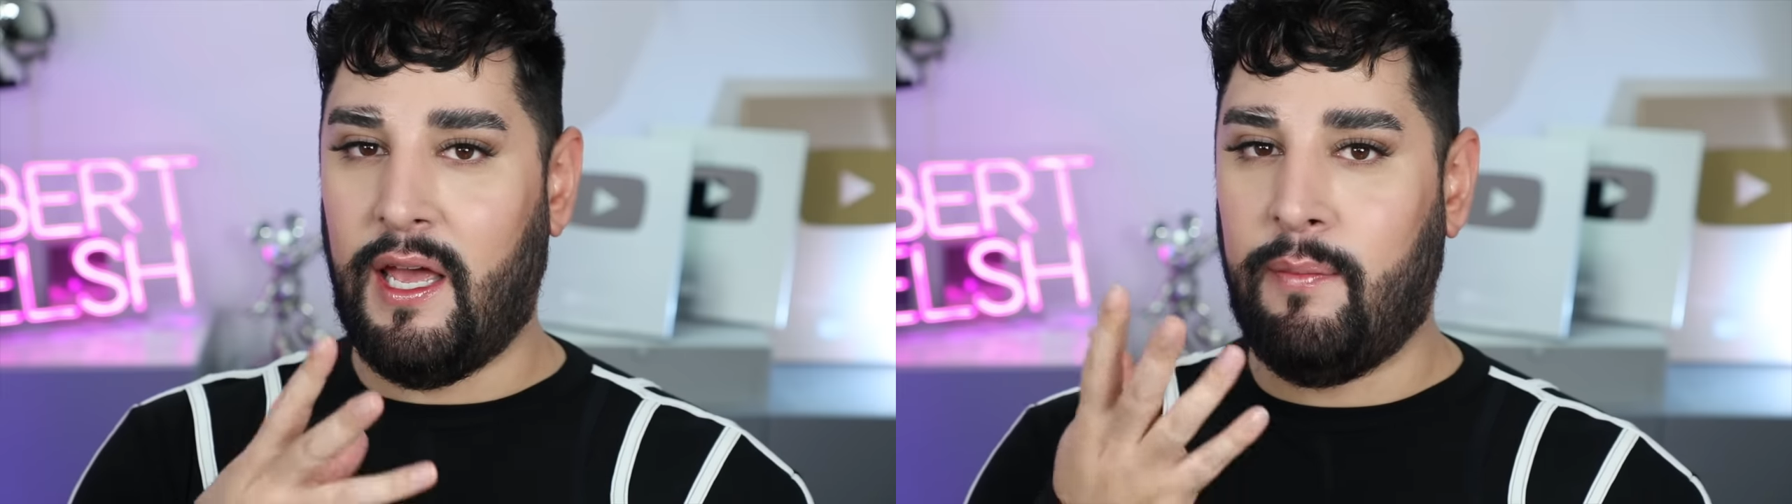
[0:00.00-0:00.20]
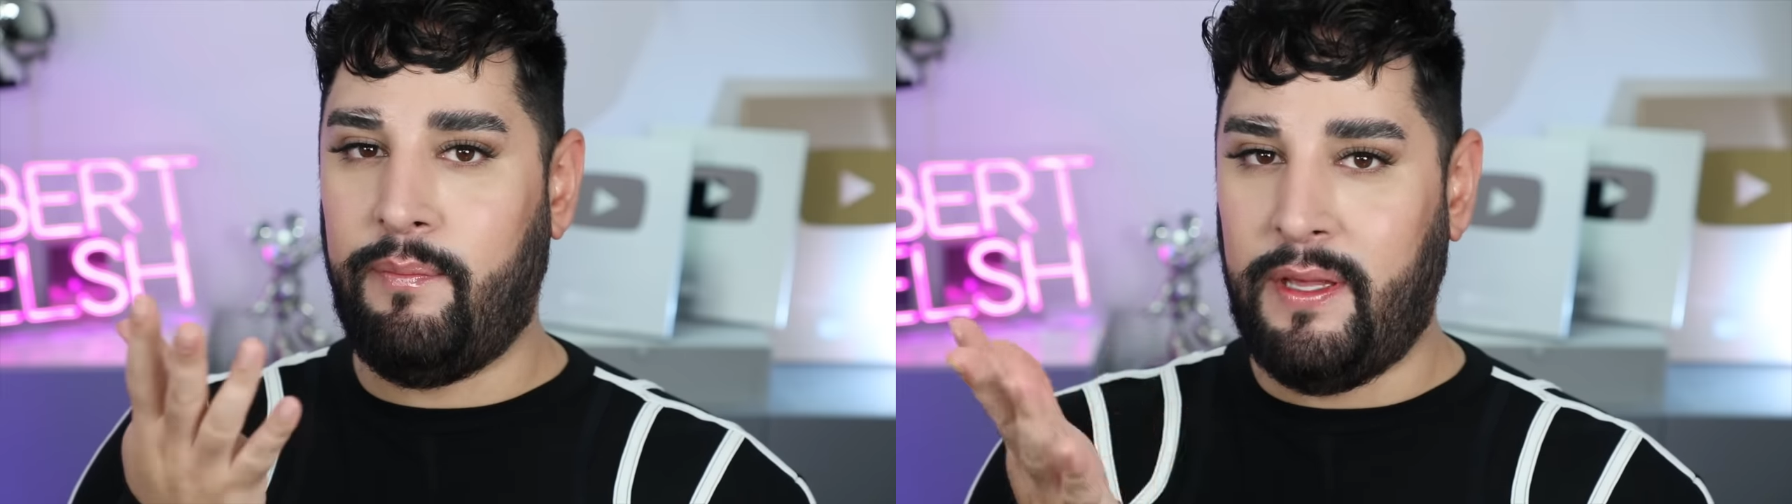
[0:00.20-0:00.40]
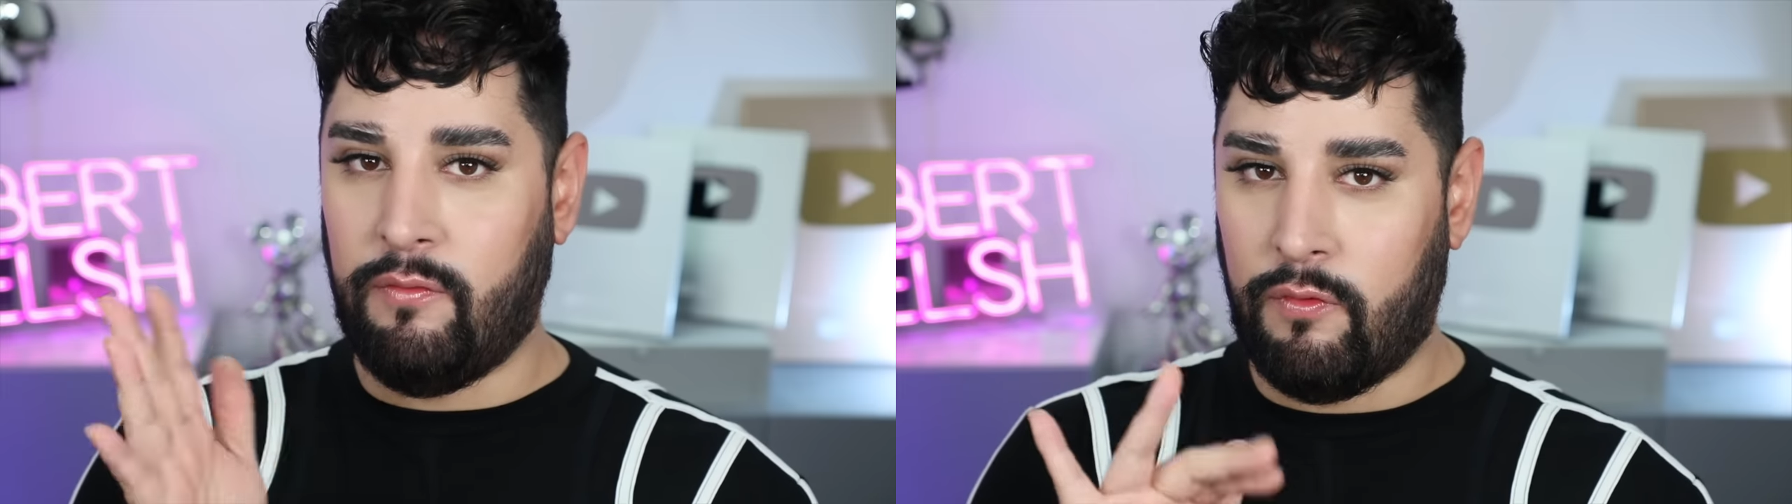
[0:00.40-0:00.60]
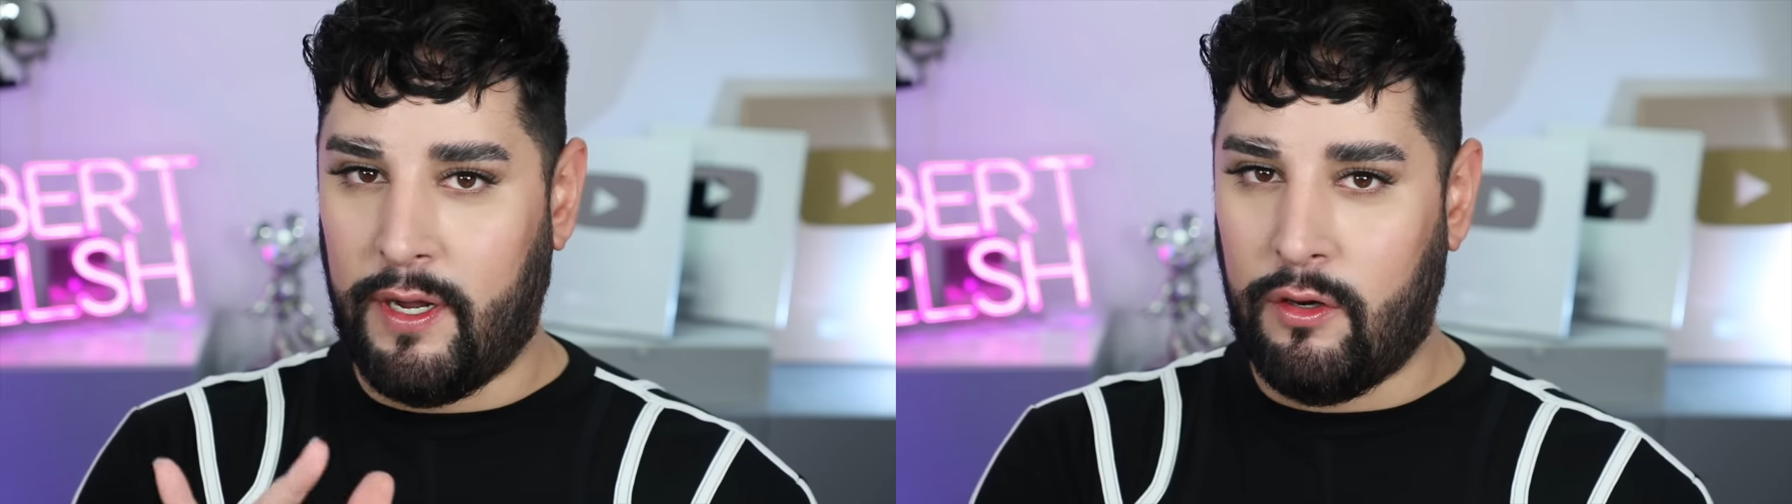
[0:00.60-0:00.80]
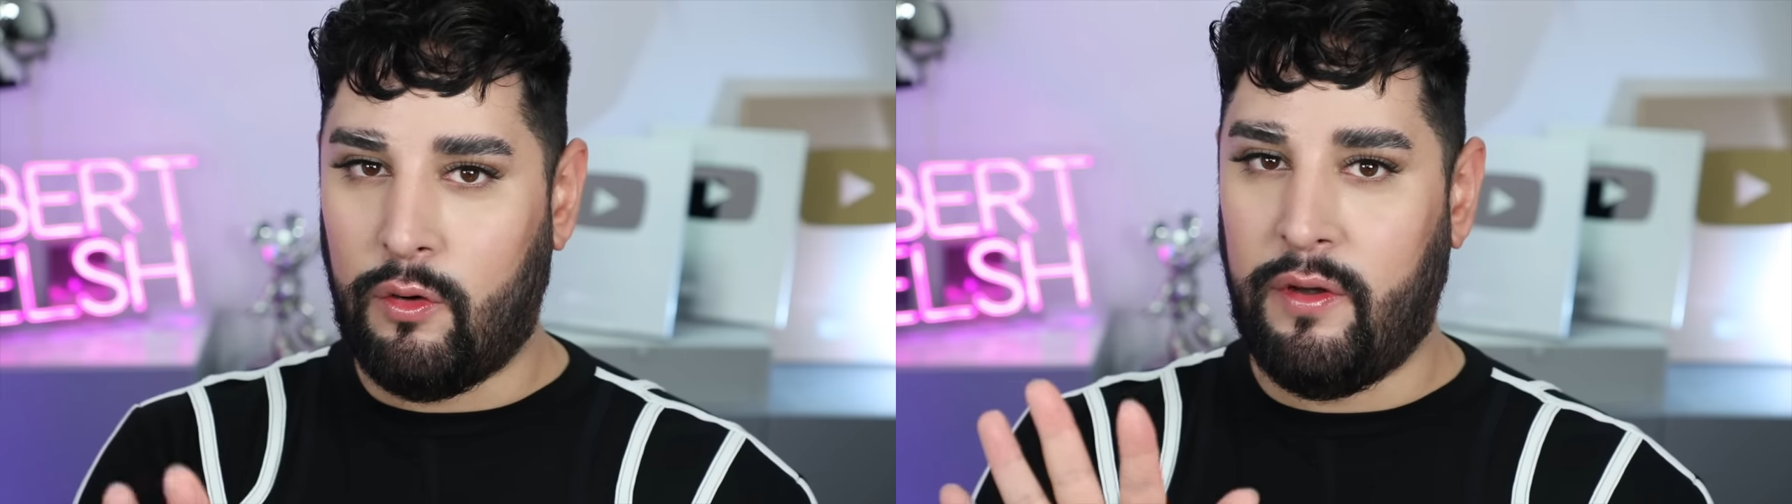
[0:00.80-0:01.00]
and be
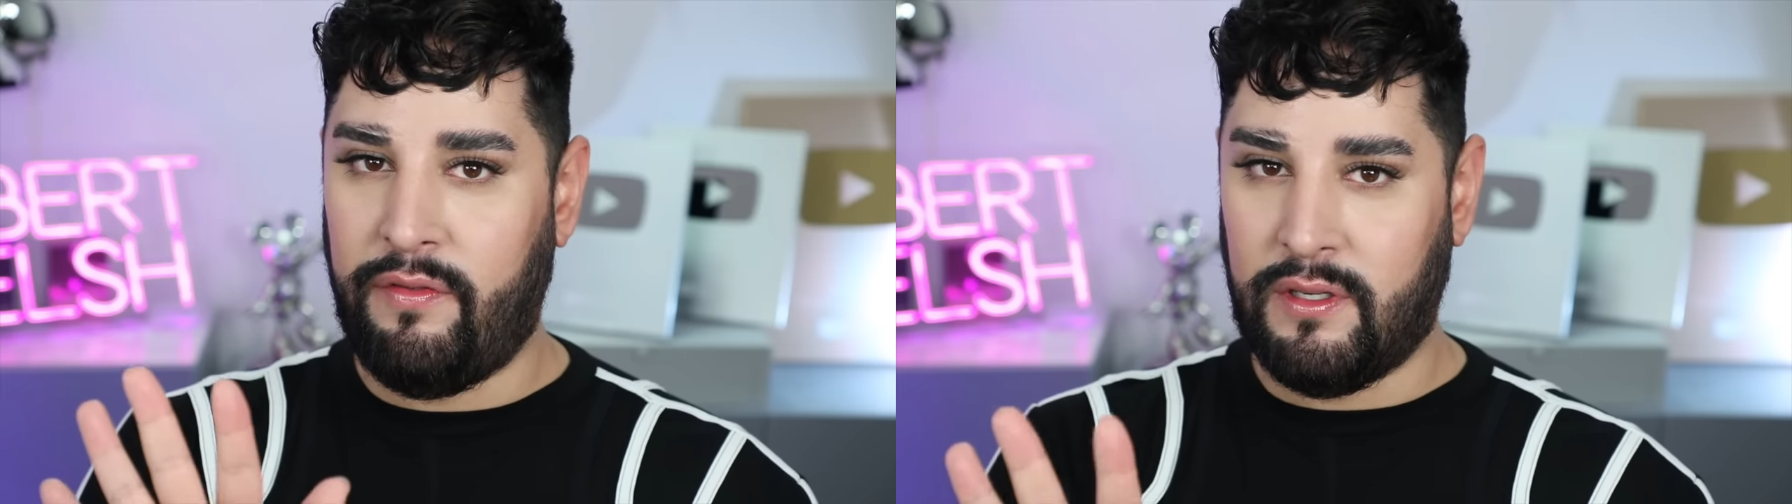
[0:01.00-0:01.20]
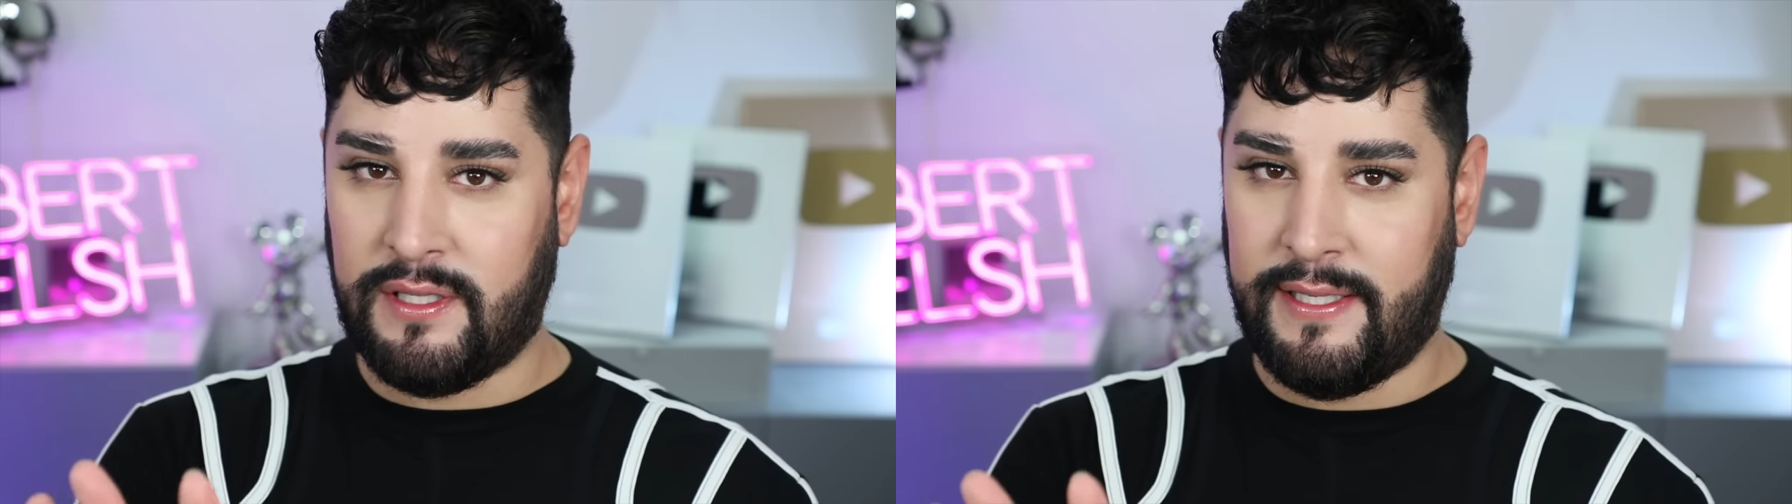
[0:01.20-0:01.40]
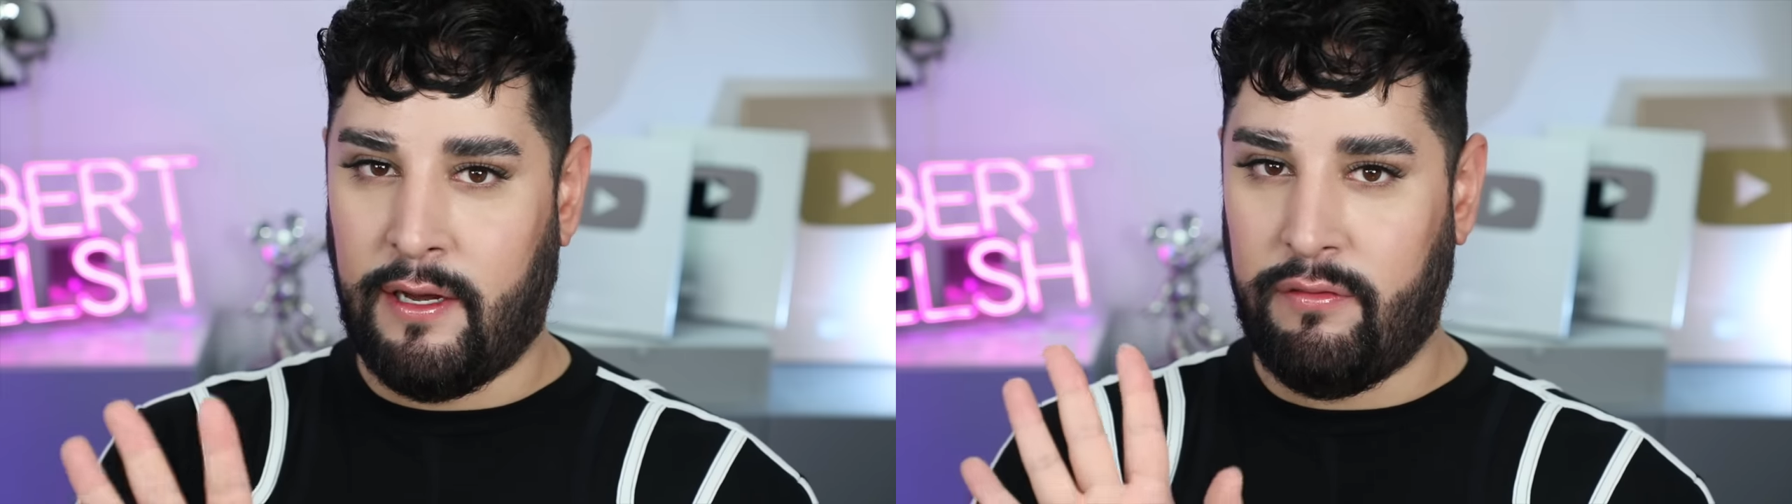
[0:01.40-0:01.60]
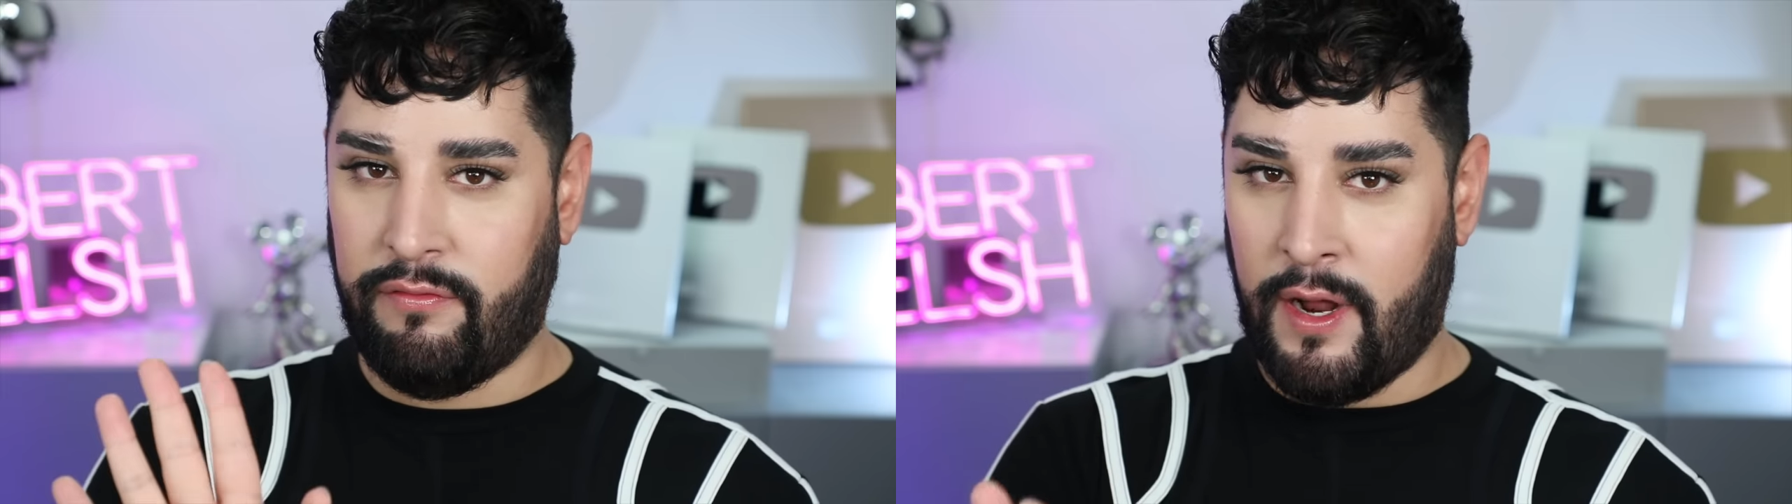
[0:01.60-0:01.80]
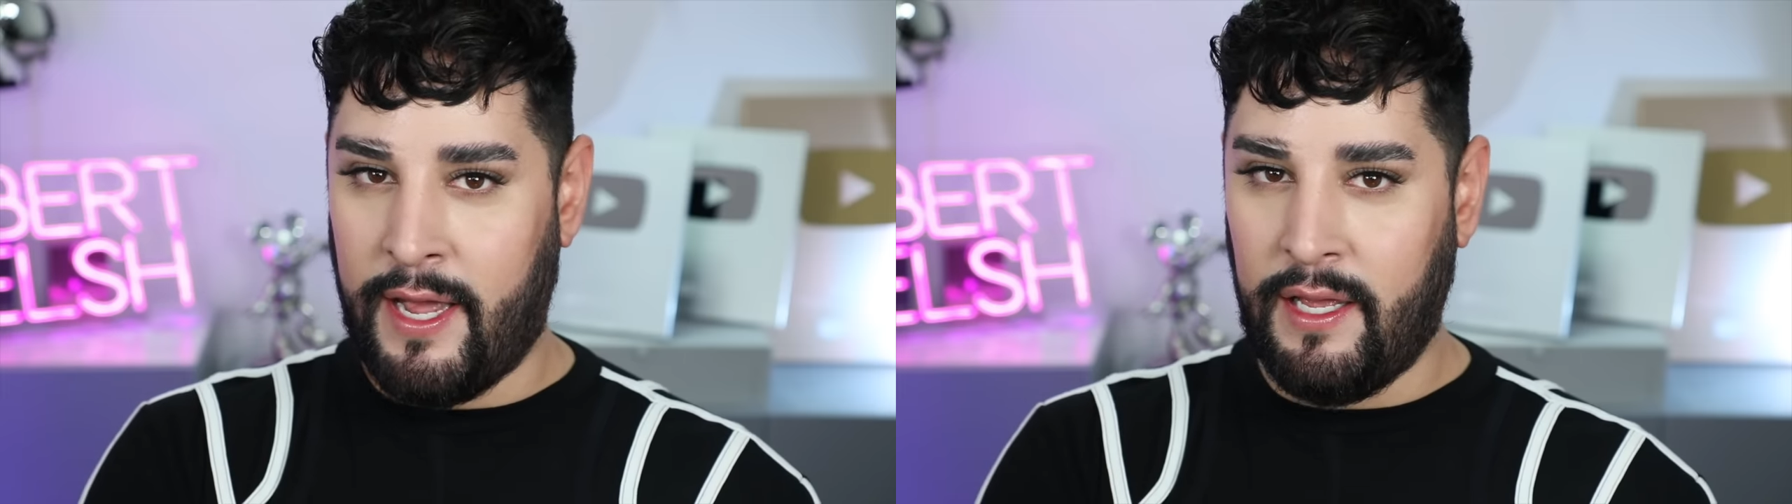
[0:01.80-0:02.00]
real with
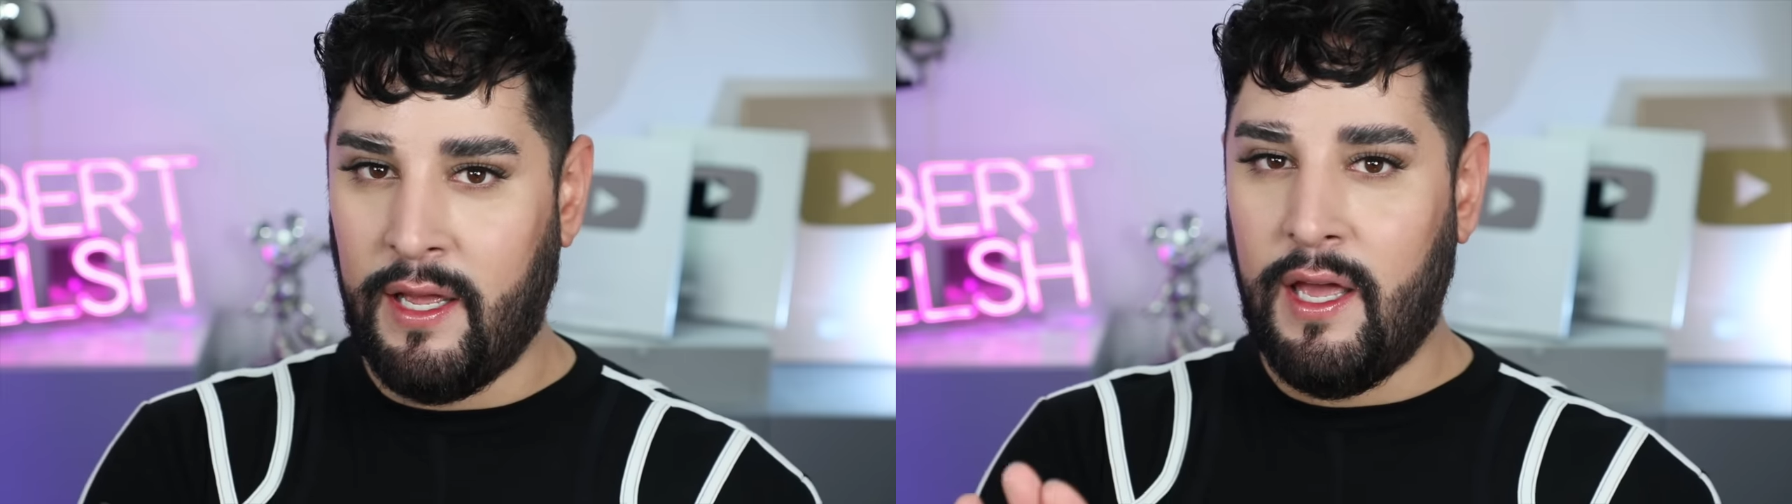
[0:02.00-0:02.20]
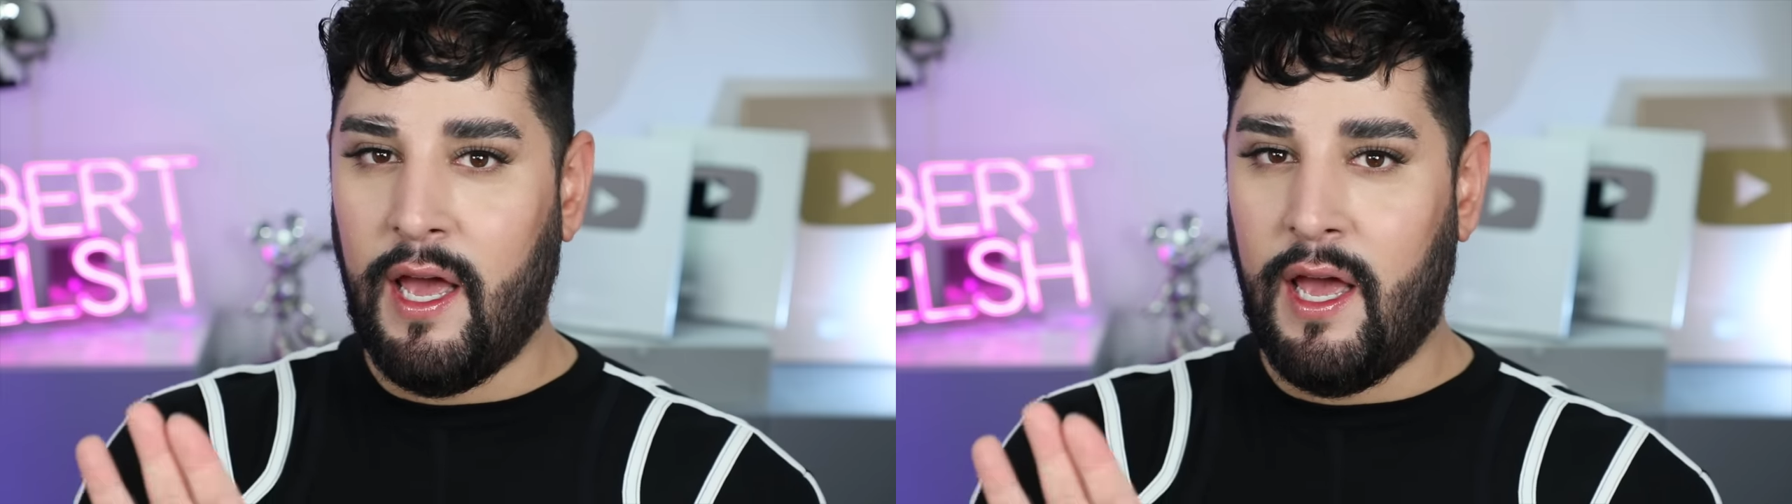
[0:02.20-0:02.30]
yourself, right?